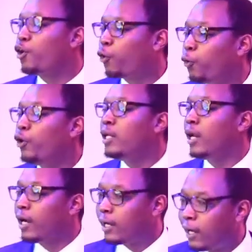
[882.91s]
could
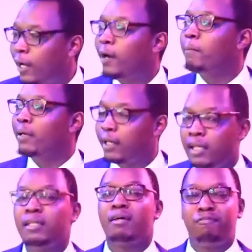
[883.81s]
come
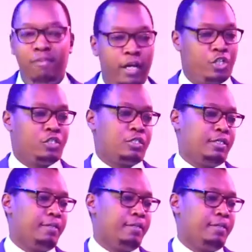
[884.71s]
in the flesh.